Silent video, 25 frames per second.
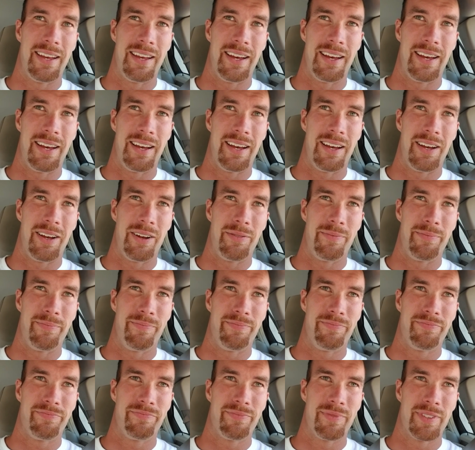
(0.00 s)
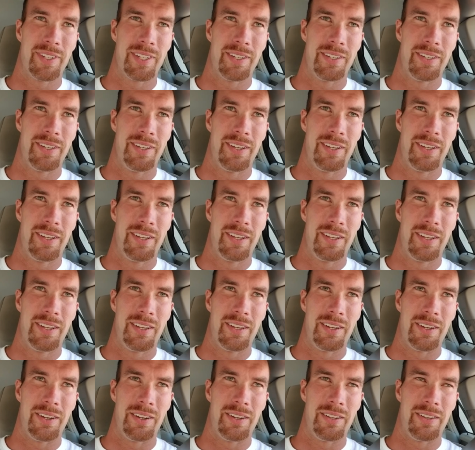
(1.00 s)
Um,
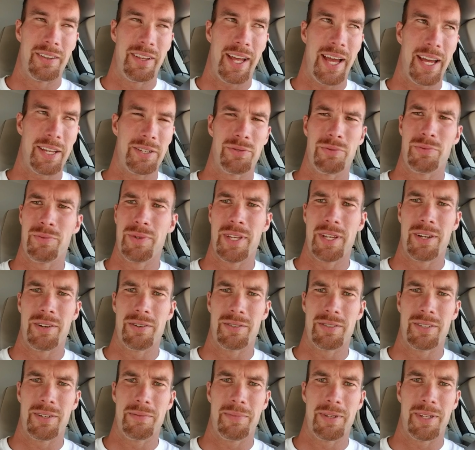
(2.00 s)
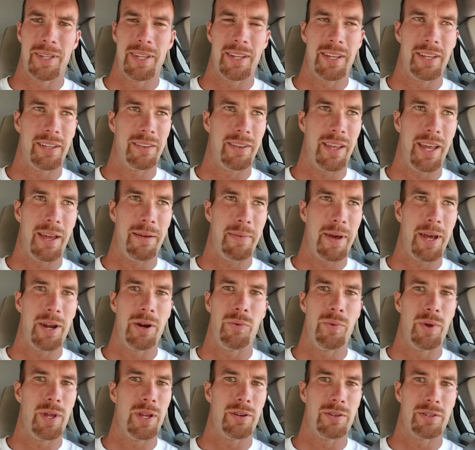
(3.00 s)
last week or something like that, about
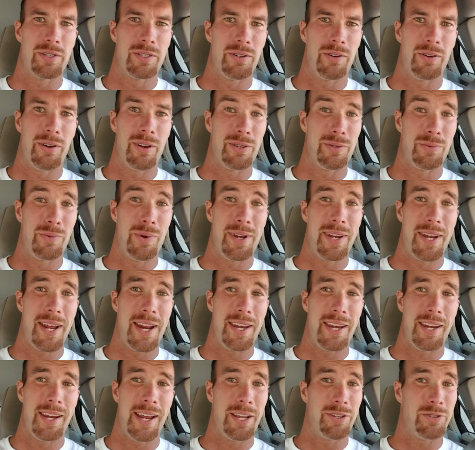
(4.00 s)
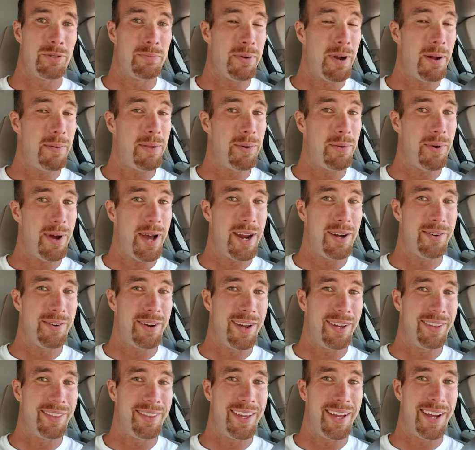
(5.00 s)
a week or so ago, I was one ninety-nine, so I'm probably right
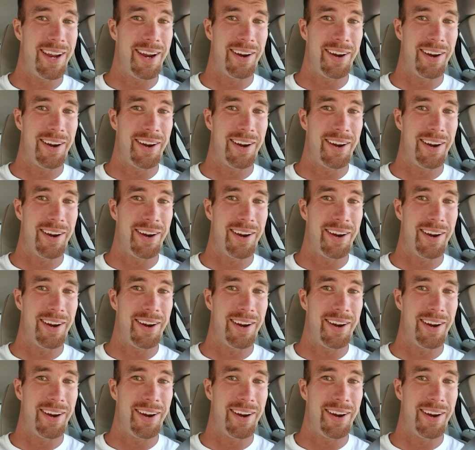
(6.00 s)
around